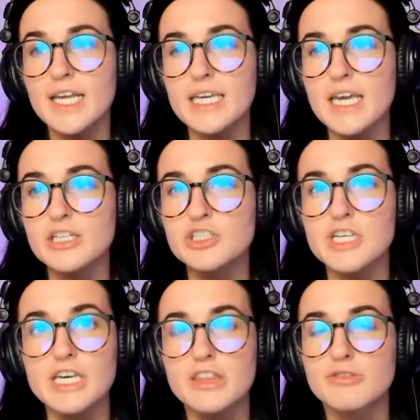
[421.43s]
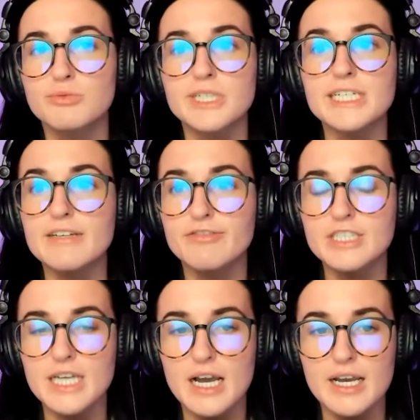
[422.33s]
got engaged like three
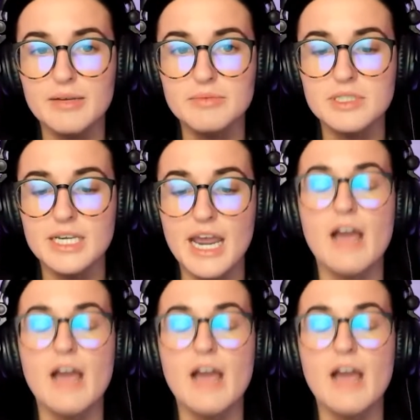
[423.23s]
different times,